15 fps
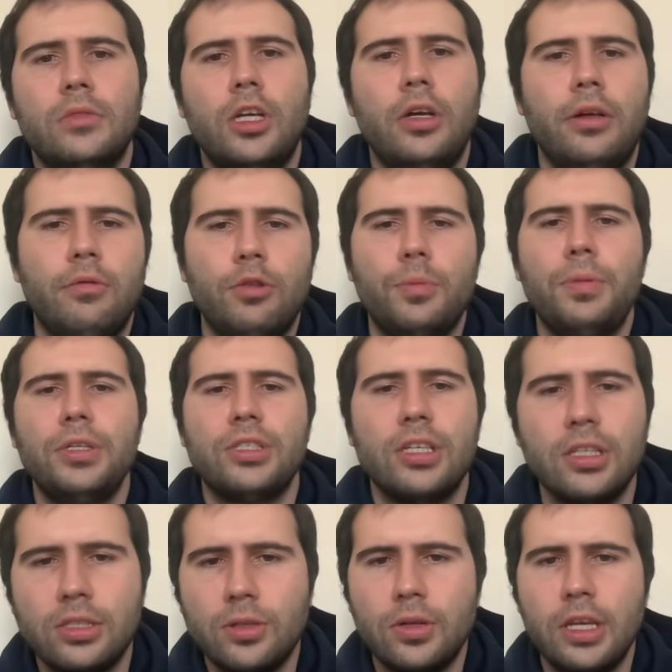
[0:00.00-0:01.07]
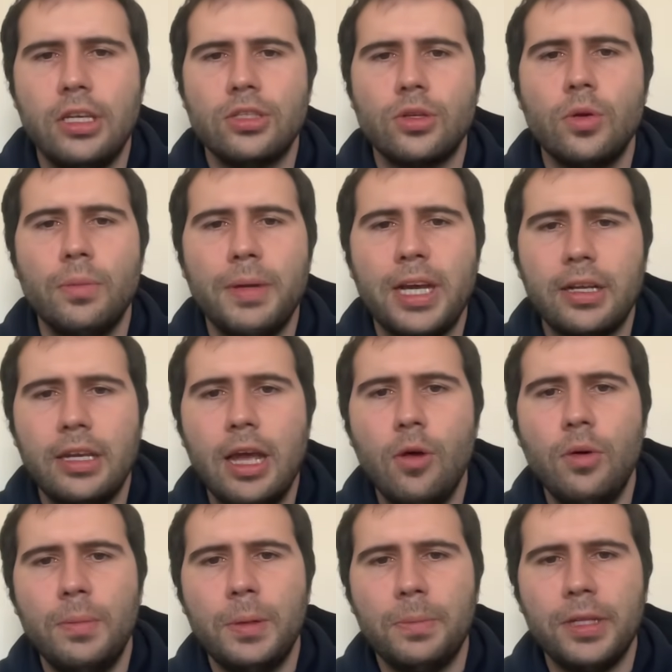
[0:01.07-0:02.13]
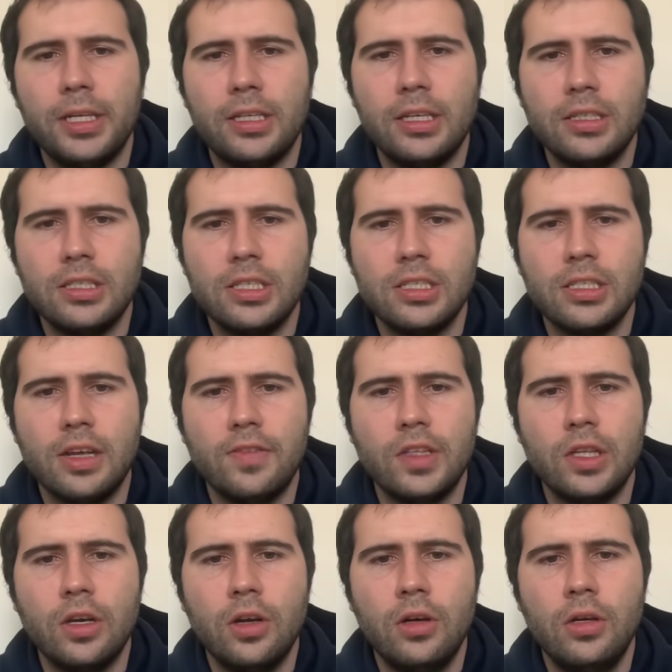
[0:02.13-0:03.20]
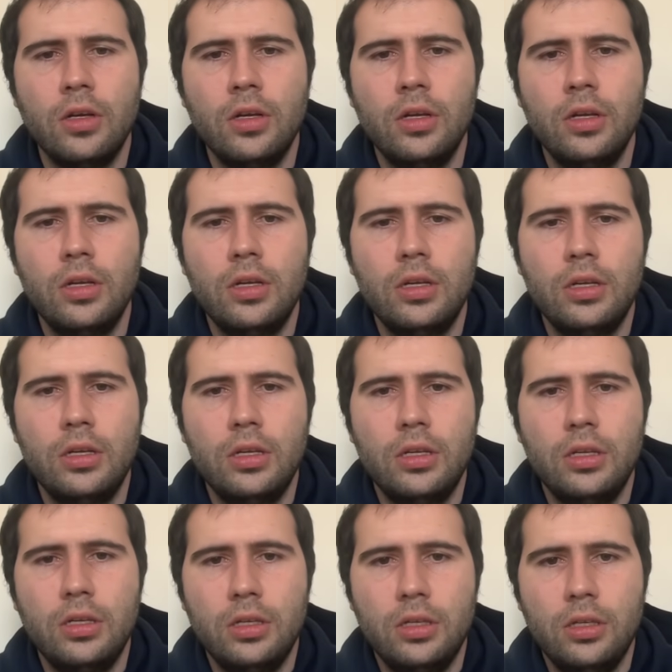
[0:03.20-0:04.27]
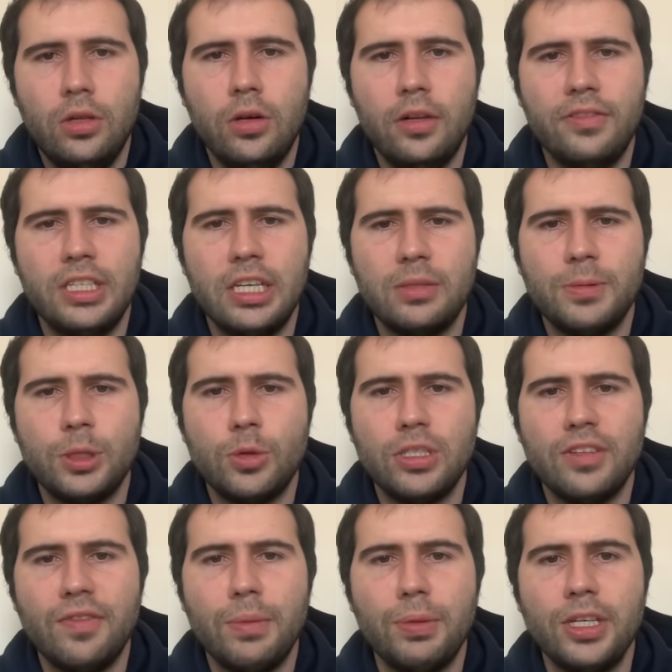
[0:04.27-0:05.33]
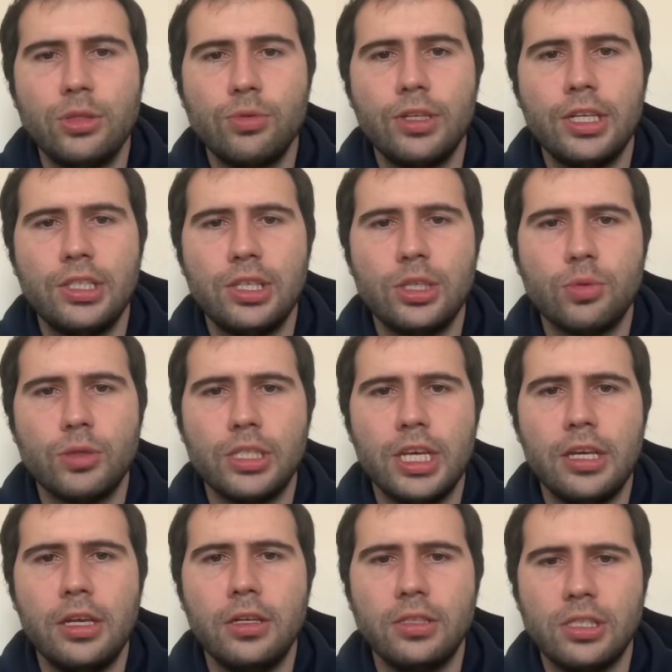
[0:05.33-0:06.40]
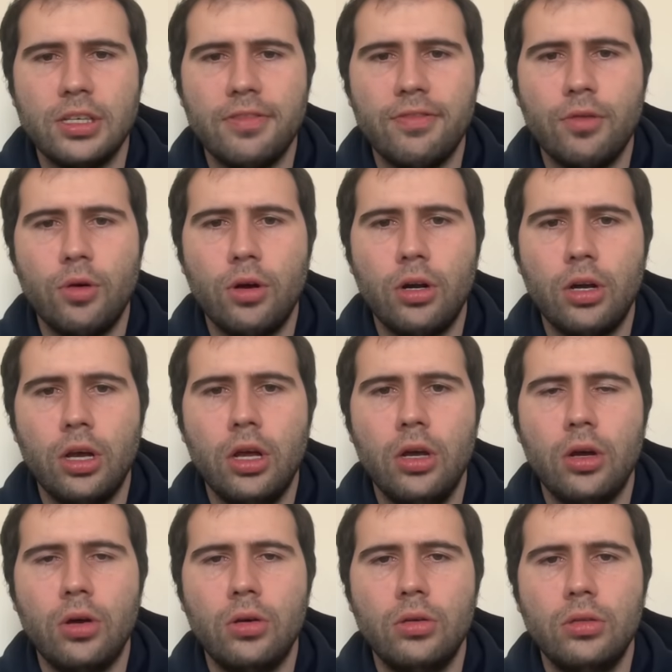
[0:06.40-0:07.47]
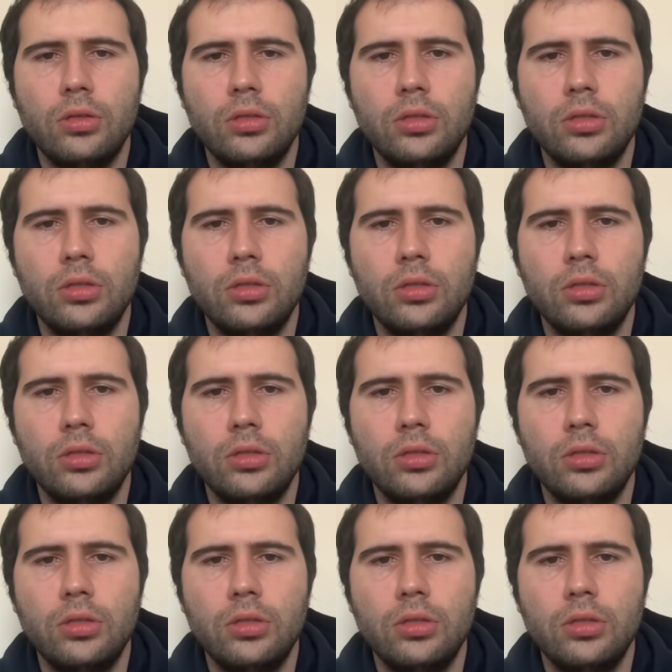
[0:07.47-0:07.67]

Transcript: All right, rook b6. Okay, he's going back. Now I'm going to play king c7, though. You don't have to ask me twice. If he plays rook a6, we're taking on c4. Uh-oh.